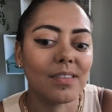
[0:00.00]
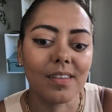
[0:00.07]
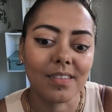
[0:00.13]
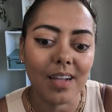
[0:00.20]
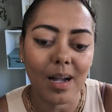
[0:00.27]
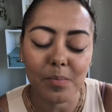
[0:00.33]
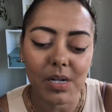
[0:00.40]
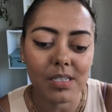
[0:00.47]
the
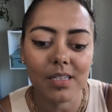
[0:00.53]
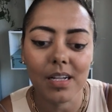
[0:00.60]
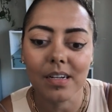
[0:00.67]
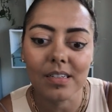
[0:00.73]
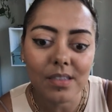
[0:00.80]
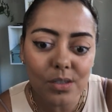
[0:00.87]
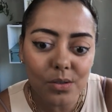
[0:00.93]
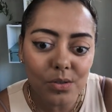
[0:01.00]
stock market's not
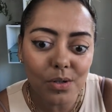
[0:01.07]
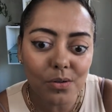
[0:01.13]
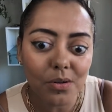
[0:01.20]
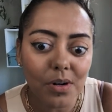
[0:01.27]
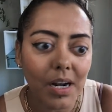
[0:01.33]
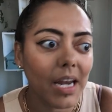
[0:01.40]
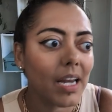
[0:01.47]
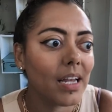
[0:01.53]
going to do so
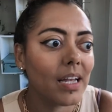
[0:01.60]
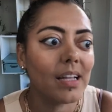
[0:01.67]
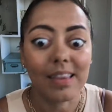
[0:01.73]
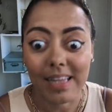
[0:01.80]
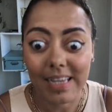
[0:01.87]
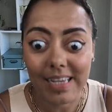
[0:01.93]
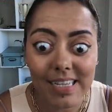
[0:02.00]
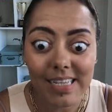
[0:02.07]
great
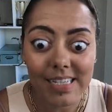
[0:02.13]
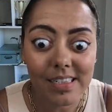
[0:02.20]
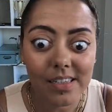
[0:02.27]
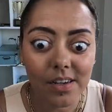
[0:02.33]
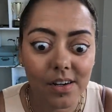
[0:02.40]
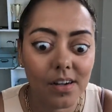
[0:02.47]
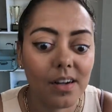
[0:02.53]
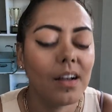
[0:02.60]
like this
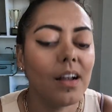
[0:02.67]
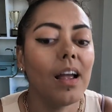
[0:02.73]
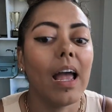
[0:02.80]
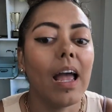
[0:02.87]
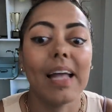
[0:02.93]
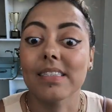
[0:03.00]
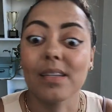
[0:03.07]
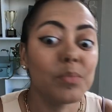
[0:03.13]
year,
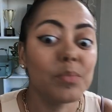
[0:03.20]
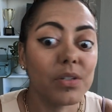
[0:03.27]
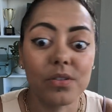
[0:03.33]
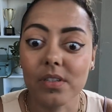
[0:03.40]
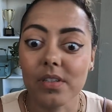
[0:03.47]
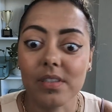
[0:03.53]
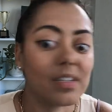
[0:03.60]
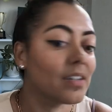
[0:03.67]
and some years
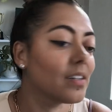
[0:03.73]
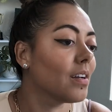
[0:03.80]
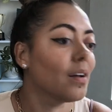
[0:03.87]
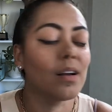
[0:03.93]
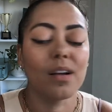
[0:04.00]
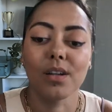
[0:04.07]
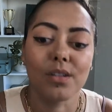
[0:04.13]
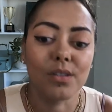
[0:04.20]
it's
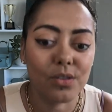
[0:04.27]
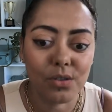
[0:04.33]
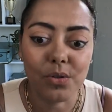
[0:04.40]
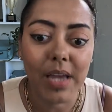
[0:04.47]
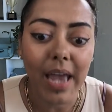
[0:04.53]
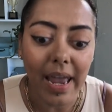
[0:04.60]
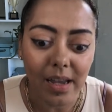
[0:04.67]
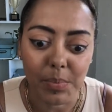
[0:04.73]
gonna do
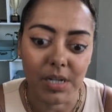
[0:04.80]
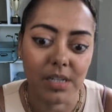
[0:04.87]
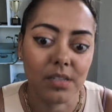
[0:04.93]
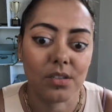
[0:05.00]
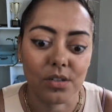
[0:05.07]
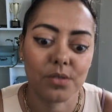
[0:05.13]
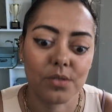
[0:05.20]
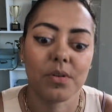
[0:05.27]

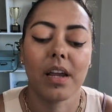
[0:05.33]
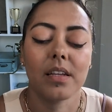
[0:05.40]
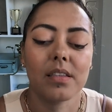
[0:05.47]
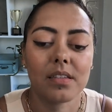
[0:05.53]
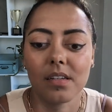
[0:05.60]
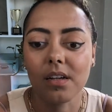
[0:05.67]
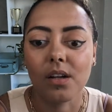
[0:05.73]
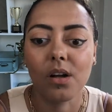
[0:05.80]
gangbusters, right? It's
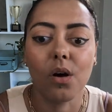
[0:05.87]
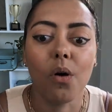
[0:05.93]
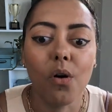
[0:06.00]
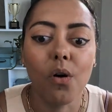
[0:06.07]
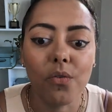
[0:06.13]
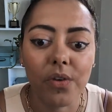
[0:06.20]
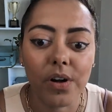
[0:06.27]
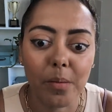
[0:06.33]
gonna go
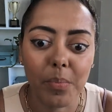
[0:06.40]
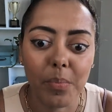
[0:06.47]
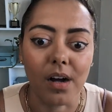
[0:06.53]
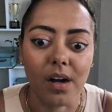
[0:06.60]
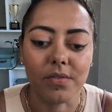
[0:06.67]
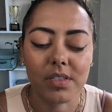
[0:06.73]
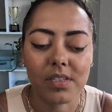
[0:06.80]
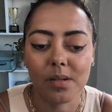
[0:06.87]
over and
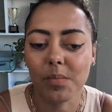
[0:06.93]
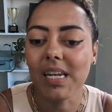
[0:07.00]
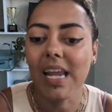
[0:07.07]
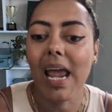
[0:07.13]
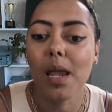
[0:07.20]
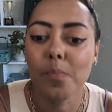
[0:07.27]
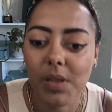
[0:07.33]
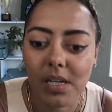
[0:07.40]
above. It's gonna be an
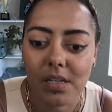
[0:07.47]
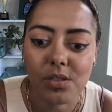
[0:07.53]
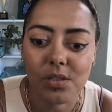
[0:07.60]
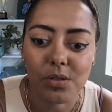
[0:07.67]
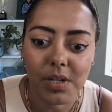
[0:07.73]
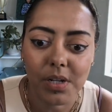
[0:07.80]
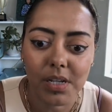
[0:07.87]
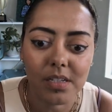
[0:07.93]
A plus
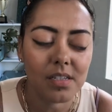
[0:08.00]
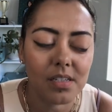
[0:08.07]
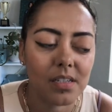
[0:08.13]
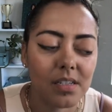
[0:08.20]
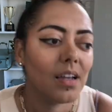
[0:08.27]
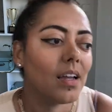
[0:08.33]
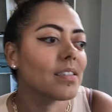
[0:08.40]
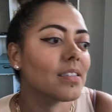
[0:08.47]
student.
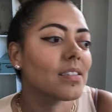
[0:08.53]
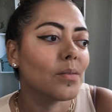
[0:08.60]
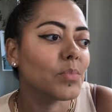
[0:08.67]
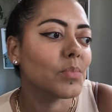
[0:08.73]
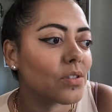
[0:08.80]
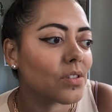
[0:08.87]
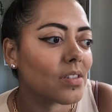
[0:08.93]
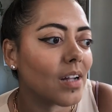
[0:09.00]
And some
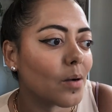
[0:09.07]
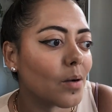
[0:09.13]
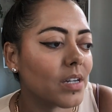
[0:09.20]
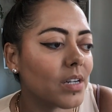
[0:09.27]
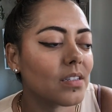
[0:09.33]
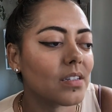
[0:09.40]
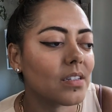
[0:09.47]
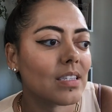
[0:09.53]
years the stock
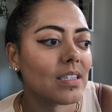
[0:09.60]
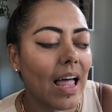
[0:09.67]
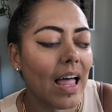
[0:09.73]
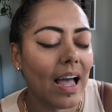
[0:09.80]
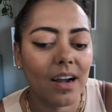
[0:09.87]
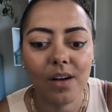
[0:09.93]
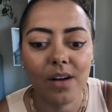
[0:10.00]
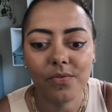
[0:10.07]
market's gonna
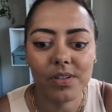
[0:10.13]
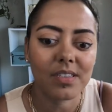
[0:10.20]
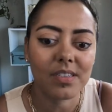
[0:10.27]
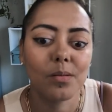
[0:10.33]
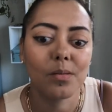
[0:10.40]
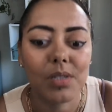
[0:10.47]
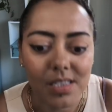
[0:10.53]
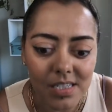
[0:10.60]
slack off and it's
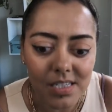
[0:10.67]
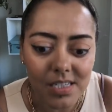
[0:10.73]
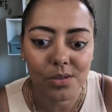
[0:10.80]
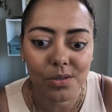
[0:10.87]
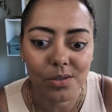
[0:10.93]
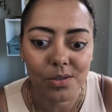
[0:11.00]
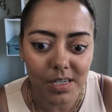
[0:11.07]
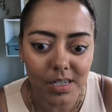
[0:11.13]
gonna be a C
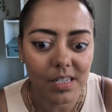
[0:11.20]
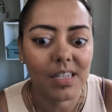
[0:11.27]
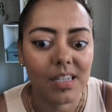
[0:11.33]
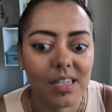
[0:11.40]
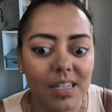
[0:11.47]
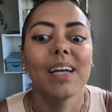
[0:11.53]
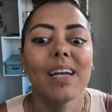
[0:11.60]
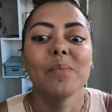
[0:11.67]
student.
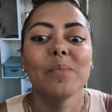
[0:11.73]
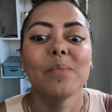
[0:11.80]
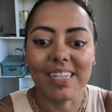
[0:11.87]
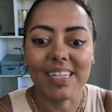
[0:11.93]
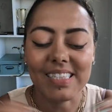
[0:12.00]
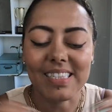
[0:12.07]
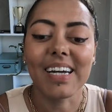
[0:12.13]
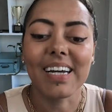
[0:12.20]

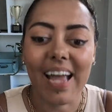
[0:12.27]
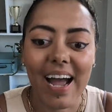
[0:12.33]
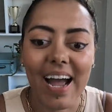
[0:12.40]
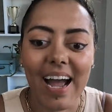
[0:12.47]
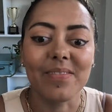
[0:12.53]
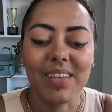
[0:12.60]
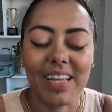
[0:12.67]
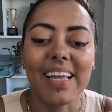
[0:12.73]
It's gonna
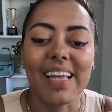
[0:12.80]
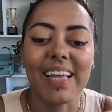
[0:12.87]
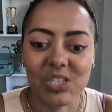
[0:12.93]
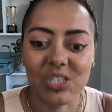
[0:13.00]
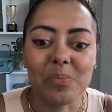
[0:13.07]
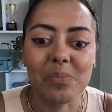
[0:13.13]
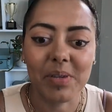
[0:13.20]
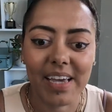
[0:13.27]
have like that
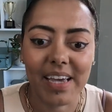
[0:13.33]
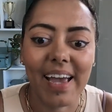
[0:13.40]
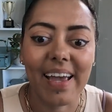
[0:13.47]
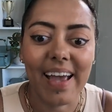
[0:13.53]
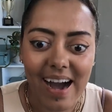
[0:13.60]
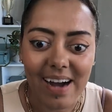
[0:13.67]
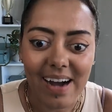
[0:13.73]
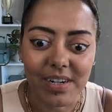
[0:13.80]
GPA
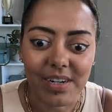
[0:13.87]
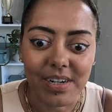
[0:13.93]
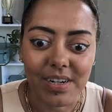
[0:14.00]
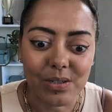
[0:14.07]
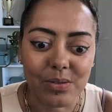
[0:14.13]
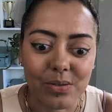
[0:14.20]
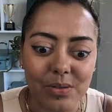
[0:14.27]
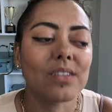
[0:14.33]

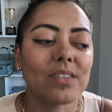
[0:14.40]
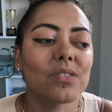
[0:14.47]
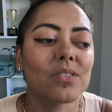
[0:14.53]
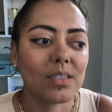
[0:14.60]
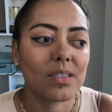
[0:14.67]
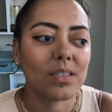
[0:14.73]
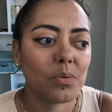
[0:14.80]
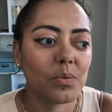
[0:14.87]
average, right? So
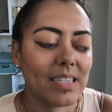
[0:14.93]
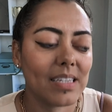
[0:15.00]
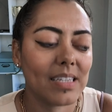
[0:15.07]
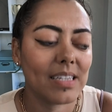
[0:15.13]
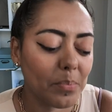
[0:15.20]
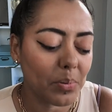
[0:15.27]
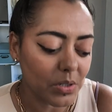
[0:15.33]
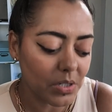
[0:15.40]
that's
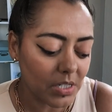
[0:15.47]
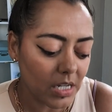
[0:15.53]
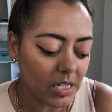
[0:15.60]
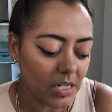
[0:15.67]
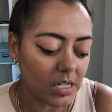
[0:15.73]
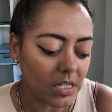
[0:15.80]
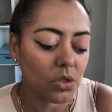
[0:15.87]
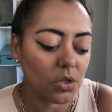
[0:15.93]
what 10%
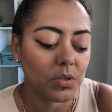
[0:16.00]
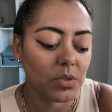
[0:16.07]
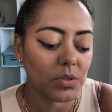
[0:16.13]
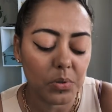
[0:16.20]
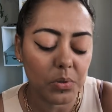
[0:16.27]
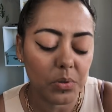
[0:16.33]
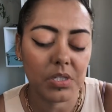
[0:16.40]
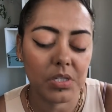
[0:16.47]
is. So
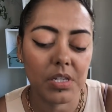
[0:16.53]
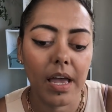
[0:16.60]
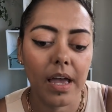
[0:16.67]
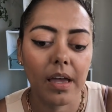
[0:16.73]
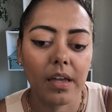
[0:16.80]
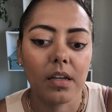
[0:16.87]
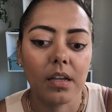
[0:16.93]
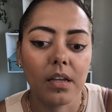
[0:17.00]

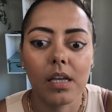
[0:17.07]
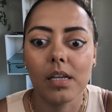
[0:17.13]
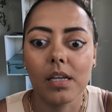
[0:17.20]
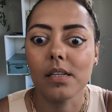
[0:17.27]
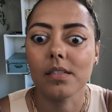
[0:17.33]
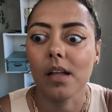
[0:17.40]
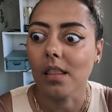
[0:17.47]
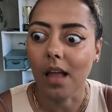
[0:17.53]
10%
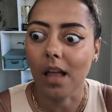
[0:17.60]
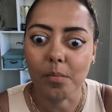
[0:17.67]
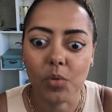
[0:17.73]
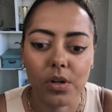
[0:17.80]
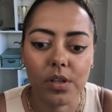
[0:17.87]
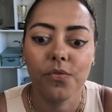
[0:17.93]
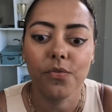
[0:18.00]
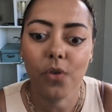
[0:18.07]
is a lot
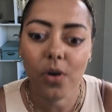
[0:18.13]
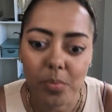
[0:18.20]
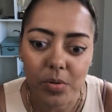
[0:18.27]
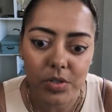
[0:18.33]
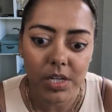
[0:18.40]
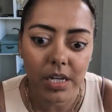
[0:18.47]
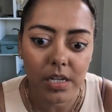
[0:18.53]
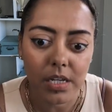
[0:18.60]
more than 4%.
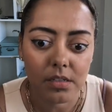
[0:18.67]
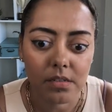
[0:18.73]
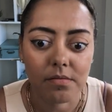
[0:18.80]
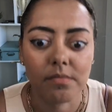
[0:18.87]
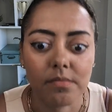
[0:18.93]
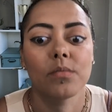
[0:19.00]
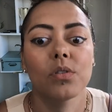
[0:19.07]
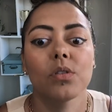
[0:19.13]

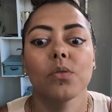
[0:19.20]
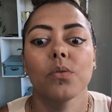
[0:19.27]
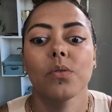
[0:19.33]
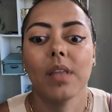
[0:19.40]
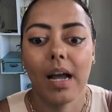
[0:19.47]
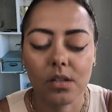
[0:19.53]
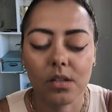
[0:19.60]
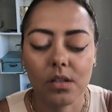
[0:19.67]
So
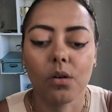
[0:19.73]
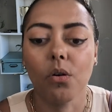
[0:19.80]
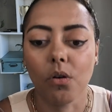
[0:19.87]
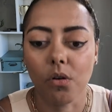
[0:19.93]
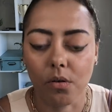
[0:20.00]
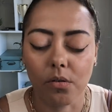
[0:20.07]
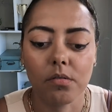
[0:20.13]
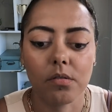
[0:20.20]
that's the
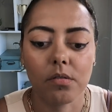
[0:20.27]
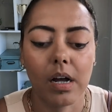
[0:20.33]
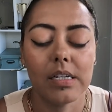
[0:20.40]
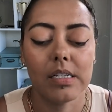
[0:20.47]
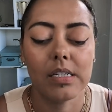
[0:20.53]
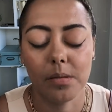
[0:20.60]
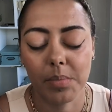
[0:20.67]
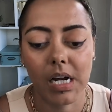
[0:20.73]
whole
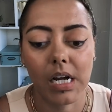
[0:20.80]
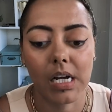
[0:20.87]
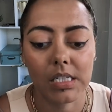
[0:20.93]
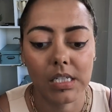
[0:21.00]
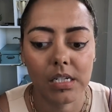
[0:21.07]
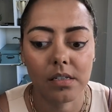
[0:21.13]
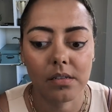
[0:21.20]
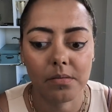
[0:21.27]
idea behind
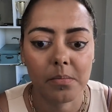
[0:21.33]
it.